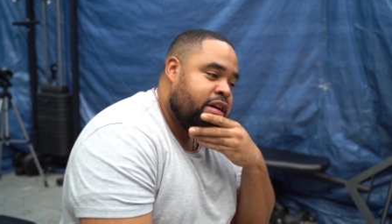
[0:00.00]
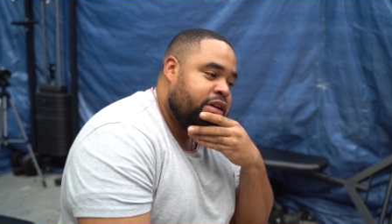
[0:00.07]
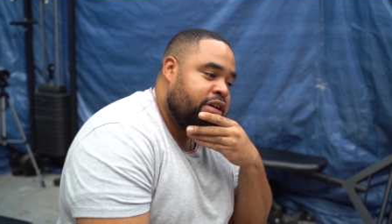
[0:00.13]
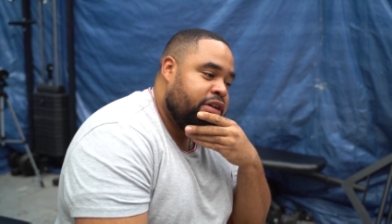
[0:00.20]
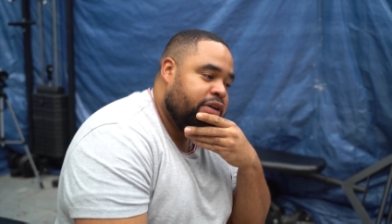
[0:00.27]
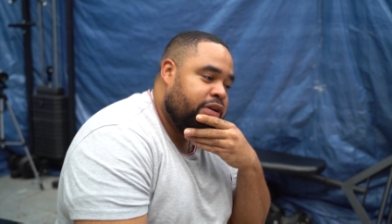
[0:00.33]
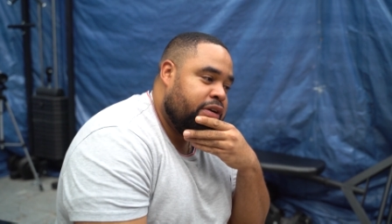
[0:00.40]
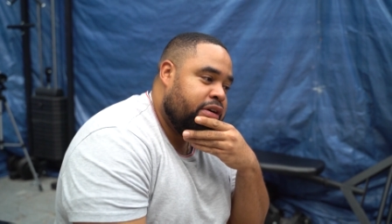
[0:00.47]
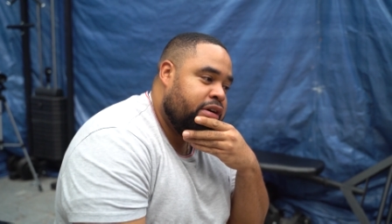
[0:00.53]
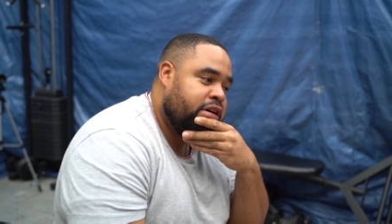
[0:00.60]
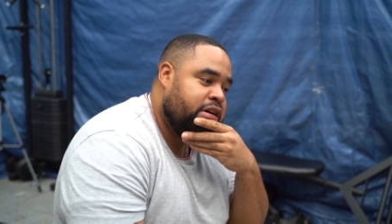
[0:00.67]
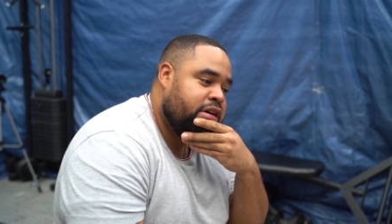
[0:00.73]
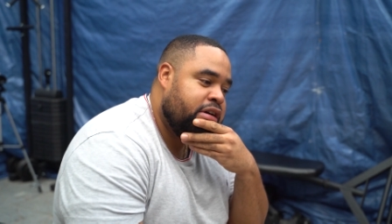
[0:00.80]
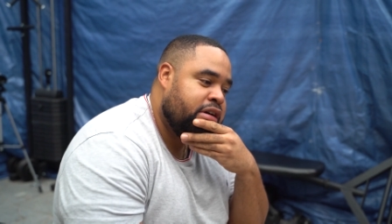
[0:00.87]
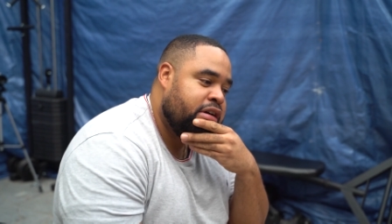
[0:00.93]
you know,
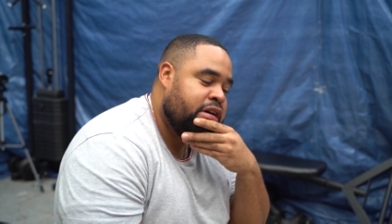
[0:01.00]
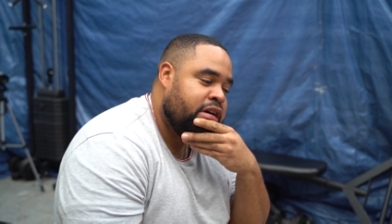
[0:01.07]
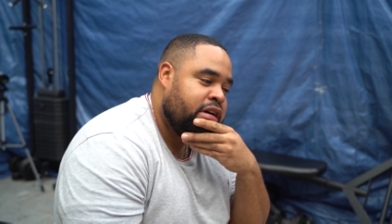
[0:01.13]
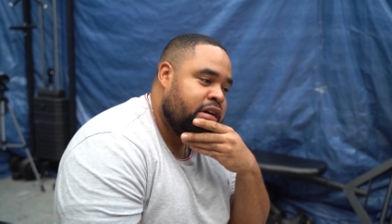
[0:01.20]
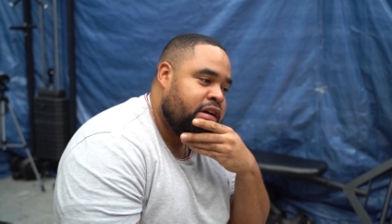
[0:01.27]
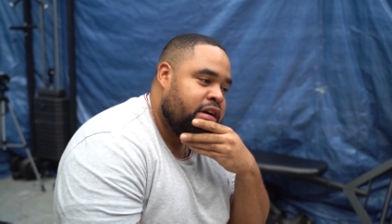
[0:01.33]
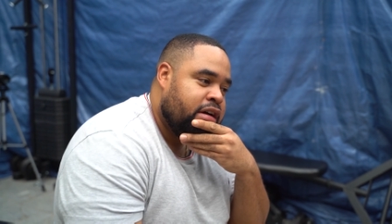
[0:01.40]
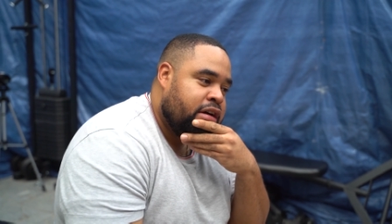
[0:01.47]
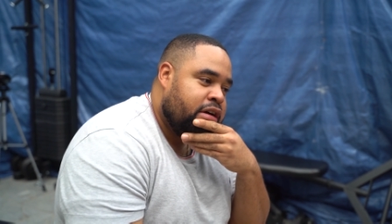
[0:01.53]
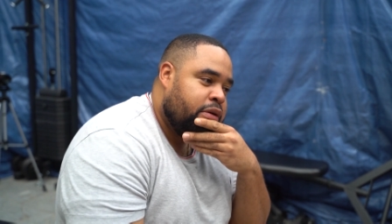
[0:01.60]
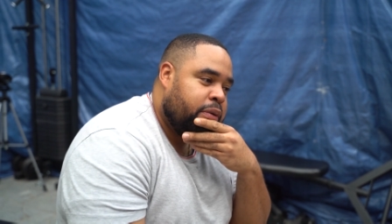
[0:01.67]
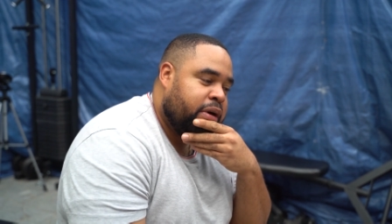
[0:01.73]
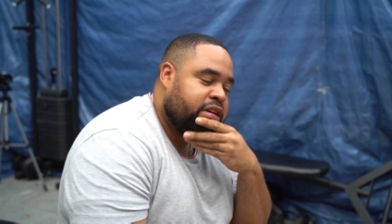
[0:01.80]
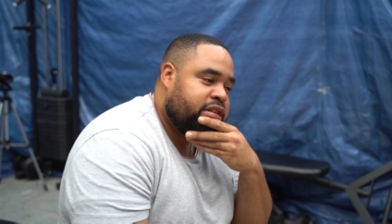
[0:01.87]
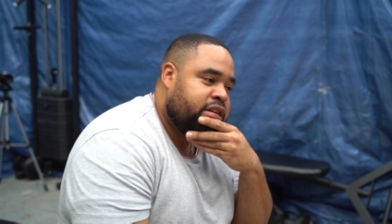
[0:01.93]

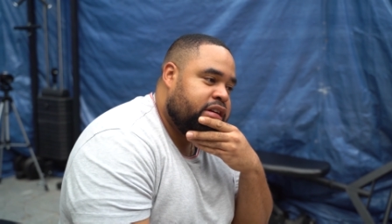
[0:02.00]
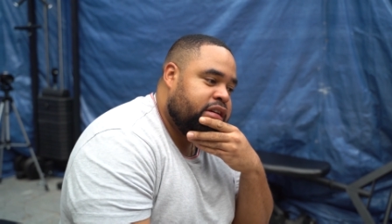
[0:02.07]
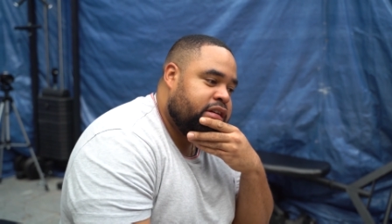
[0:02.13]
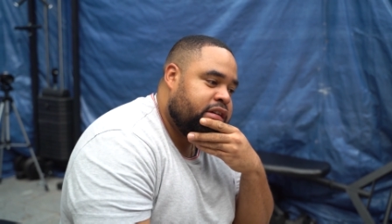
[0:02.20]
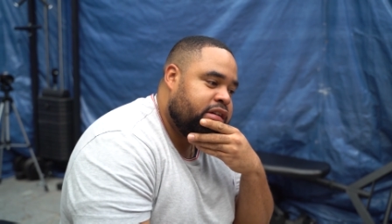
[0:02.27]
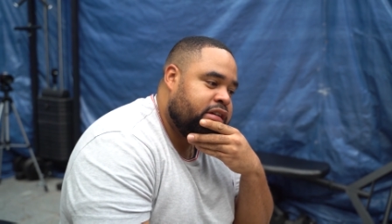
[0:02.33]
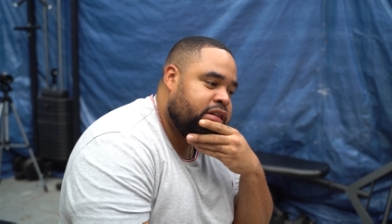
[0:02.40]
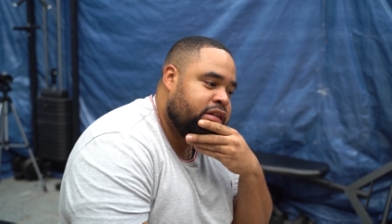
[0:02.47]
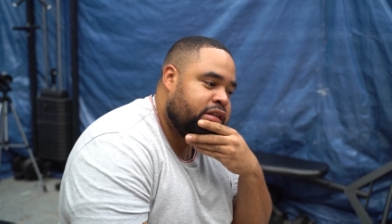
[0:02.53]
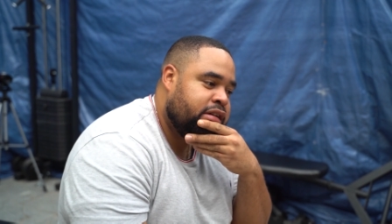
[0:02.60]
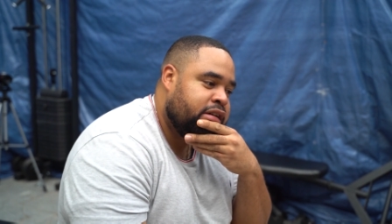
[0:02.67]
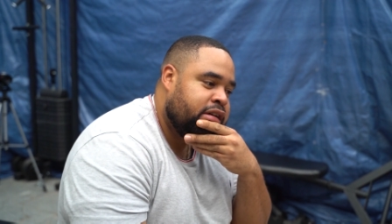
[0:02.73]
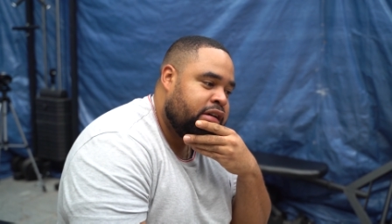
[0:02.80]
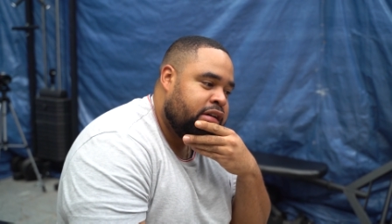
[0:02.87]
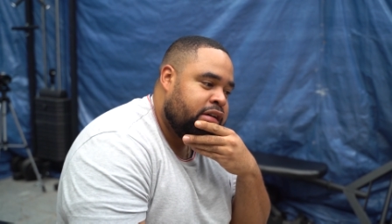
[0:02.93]
Western,
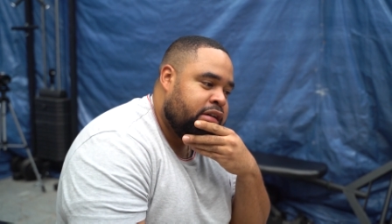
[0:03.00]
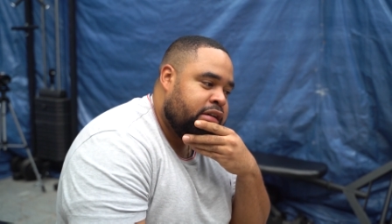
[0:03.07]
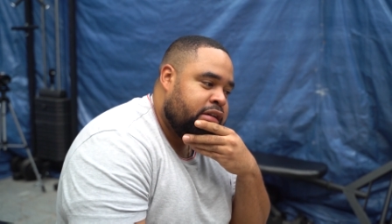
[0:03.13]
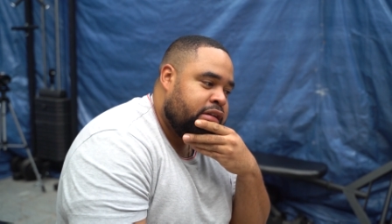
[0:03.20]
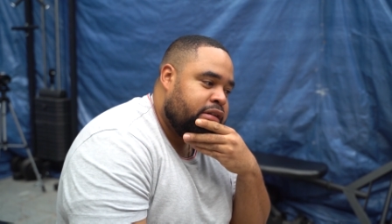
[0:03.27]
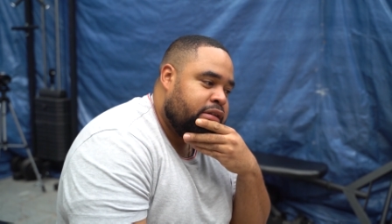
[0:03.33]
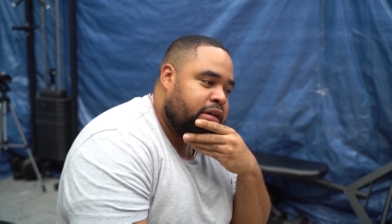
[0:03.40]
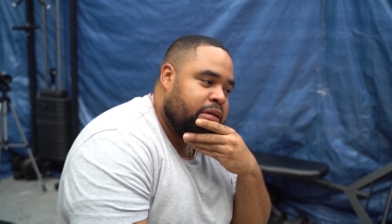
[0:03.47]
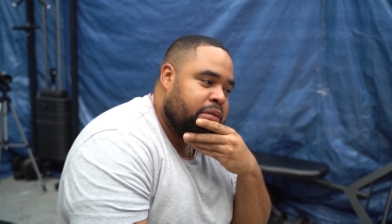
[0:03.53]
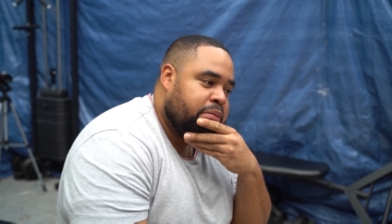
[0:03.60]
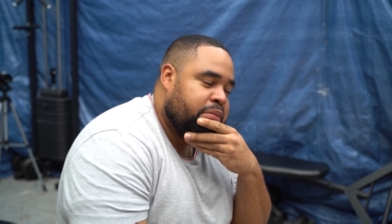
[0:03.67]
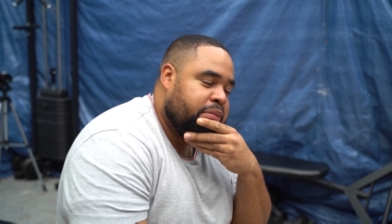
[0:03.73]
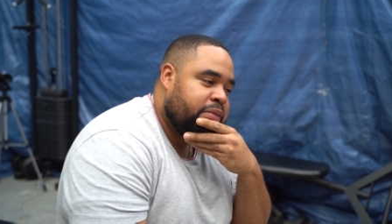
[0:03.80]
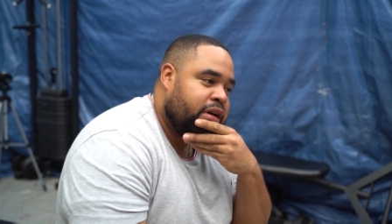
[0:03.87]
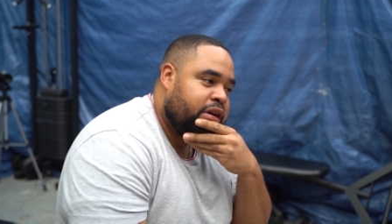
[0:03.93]

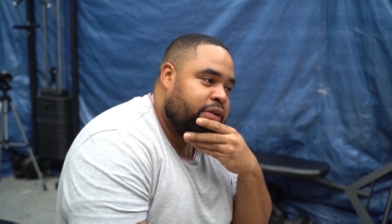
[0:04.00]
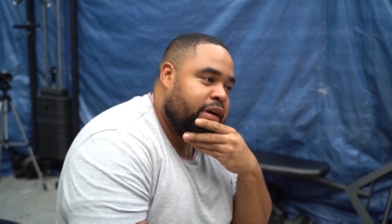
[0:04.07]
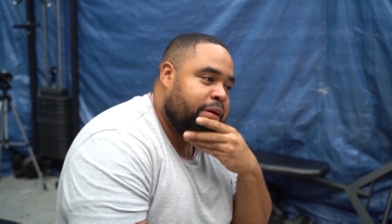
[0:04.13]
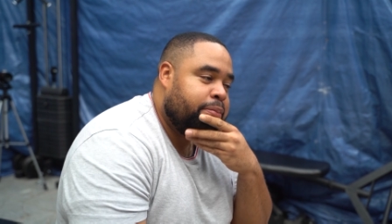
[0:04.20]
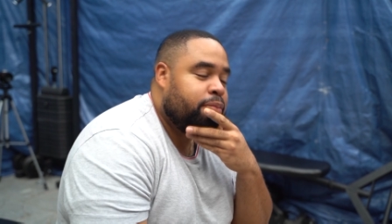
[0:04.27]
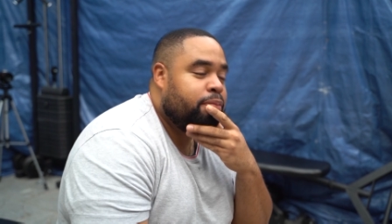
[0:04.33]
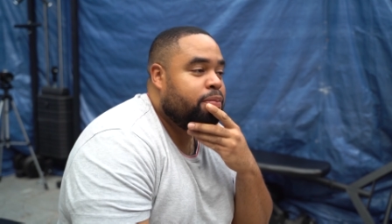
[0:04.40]
um, how do I,